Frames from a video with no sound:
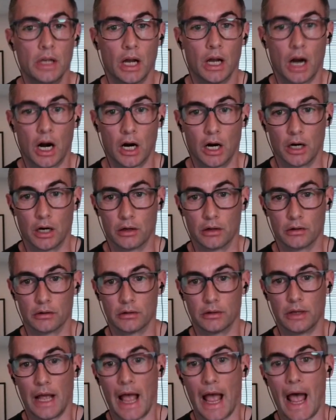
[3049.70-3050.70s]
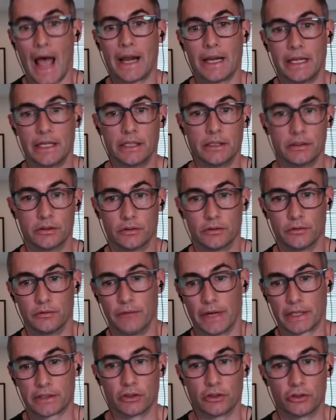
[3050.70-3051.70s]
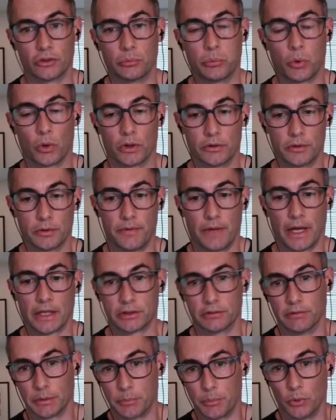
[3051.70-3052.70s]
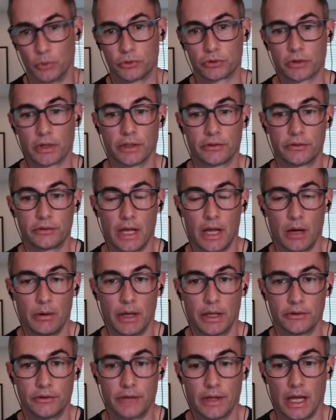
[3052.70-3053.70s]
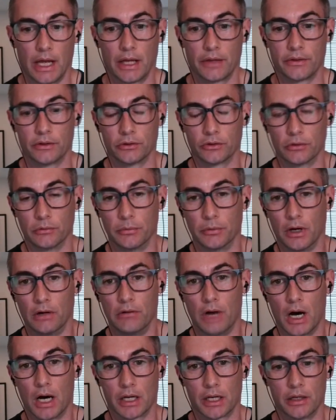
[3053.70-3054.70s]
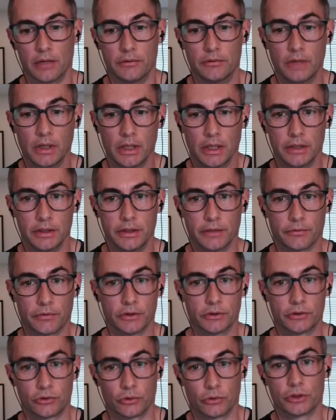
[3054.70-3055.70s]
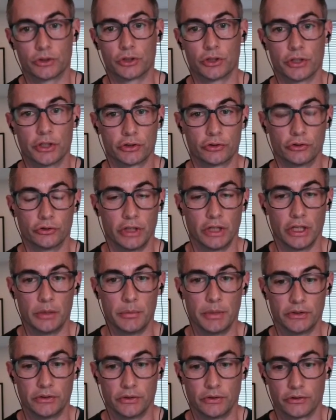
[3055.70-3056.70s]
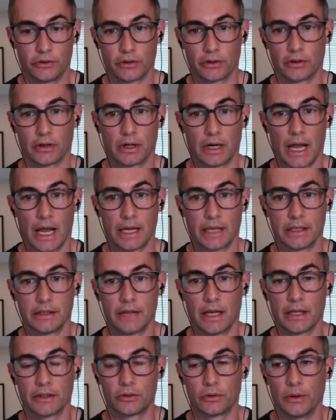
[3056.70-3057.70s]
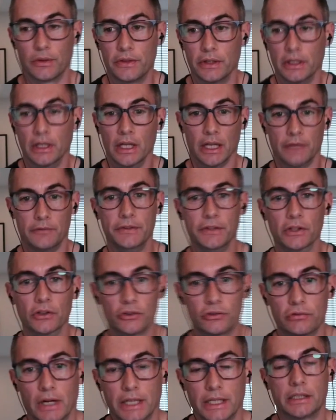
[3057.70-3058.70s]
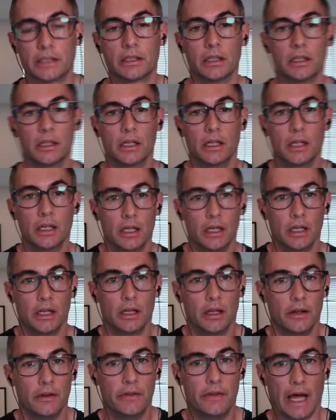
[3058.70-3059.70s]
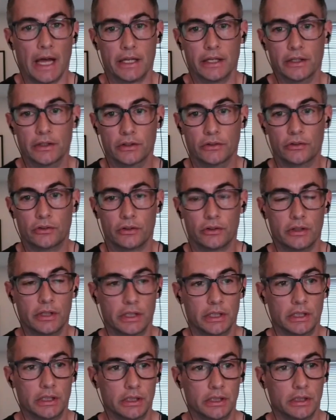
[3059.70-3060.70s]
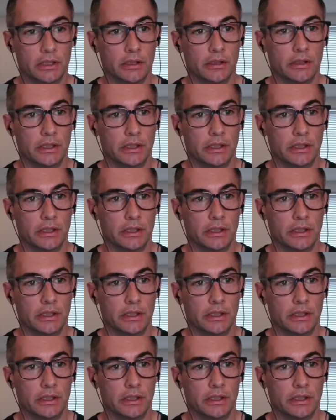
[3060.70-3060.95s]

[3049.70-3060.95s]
are adding vector support in some fashion. Like Postgres now has that. There's a lot of different sort of traditional databases that are adding that. So I think it feels like that is the